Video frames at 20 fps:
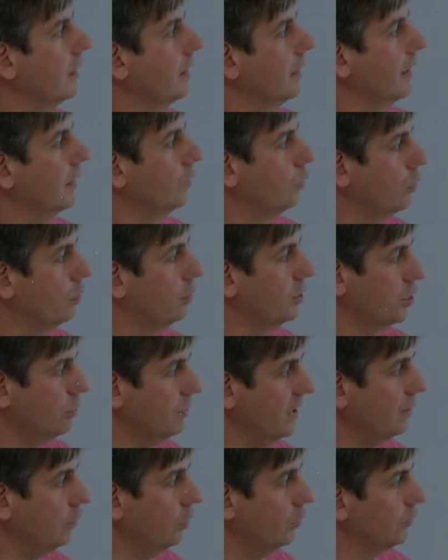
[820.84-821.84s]
And we should
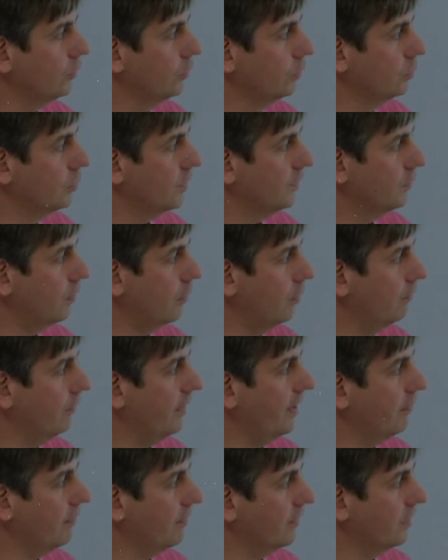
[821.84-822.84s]
be able to resolve
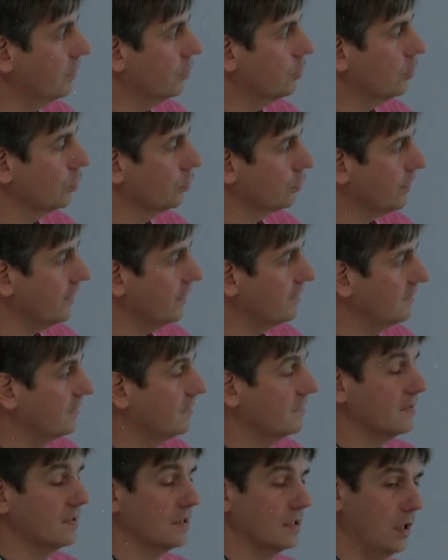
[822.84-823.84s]
everything shorter than
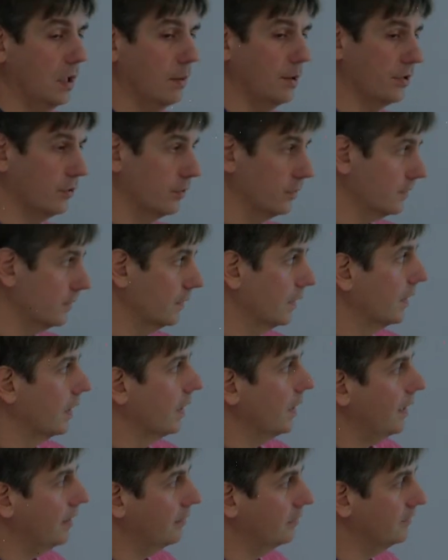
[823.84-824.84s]
60 kilometers
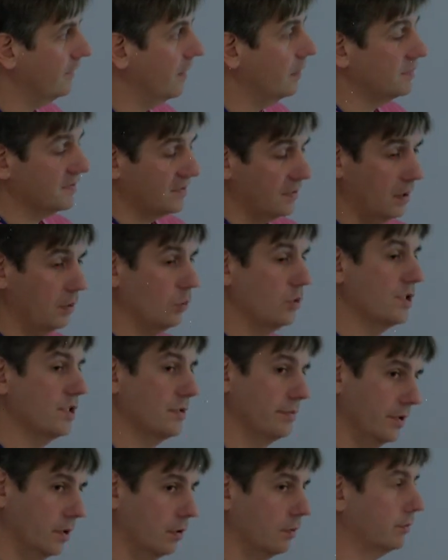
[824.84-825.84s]
at a time scale,
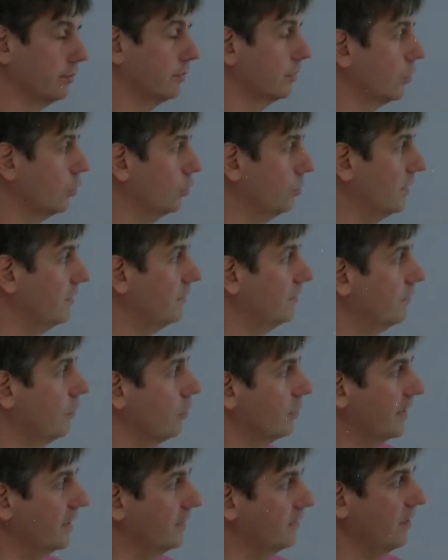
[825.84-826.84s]
which could be
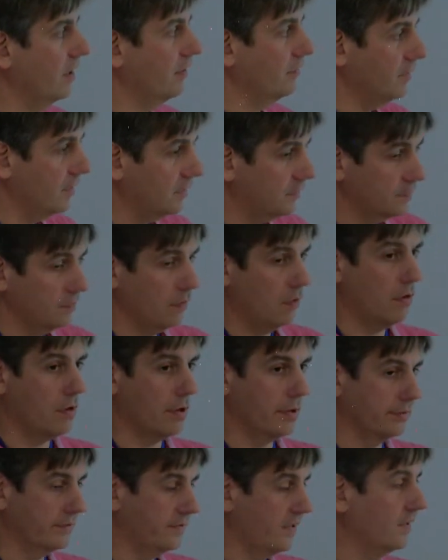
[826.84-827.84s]
4 days, 5 days,
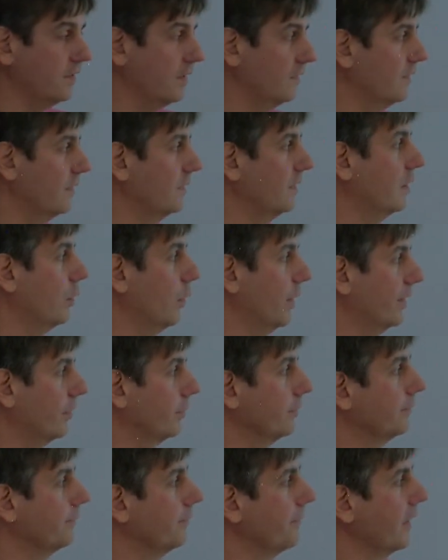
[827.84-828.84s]
or 10 days at the
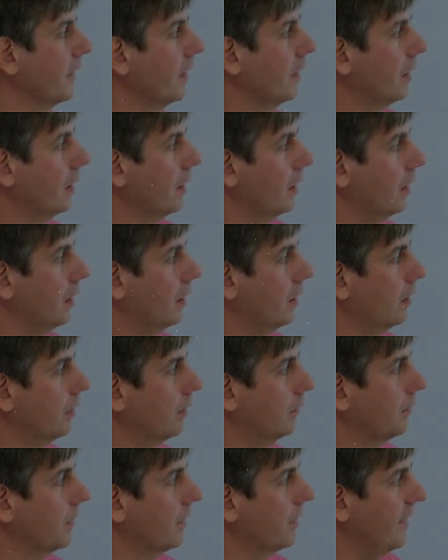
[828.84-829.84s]
equator.
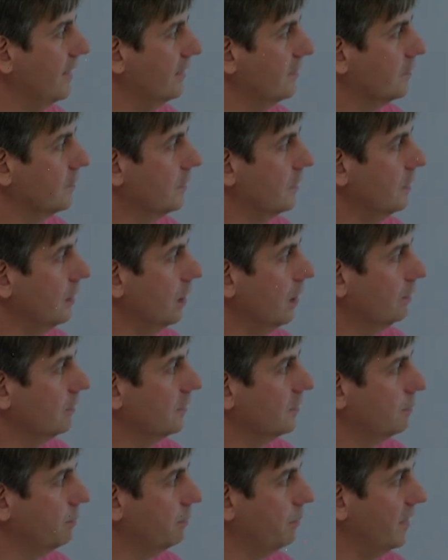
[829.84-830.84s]
That's the
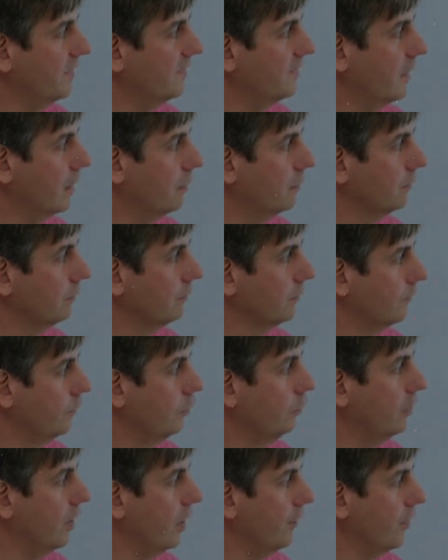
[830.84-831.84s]
space-time
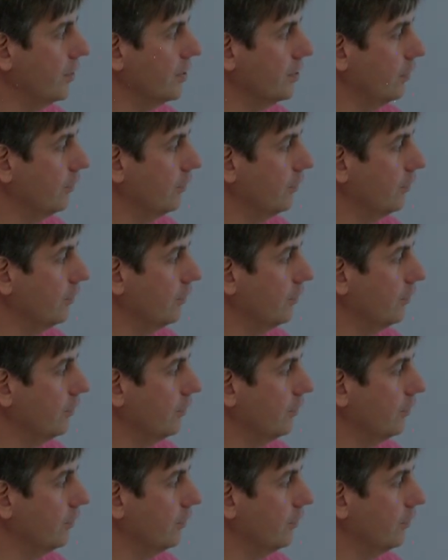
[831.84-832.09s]
full coverage.